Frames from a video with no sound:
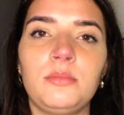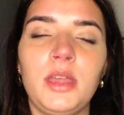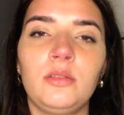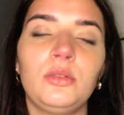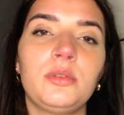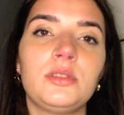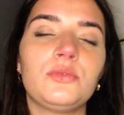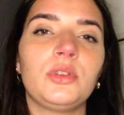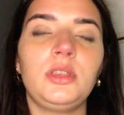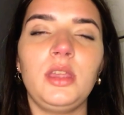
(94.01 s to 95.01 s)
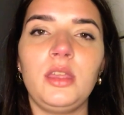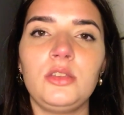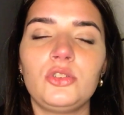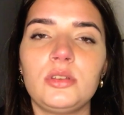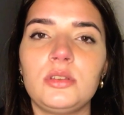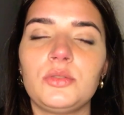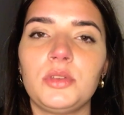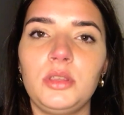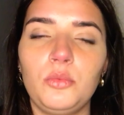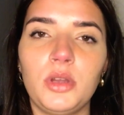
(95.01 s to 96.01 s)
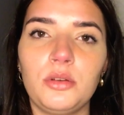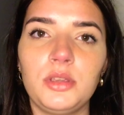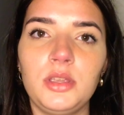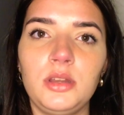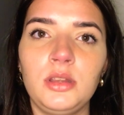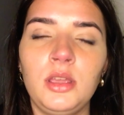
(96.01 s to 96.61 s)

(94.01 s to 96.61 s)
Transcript: Everyone's really anxious, really worried.